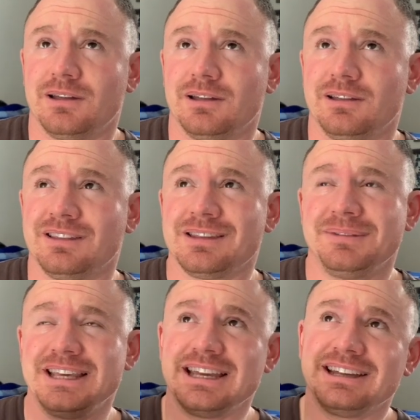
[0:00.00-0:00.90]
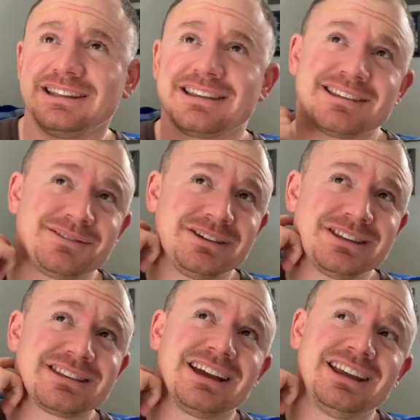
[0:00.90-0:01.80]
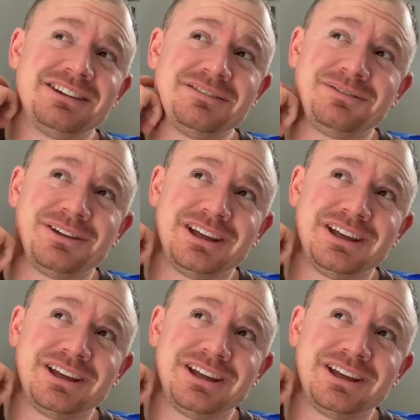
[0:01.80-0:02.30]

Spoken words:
Something else was kind of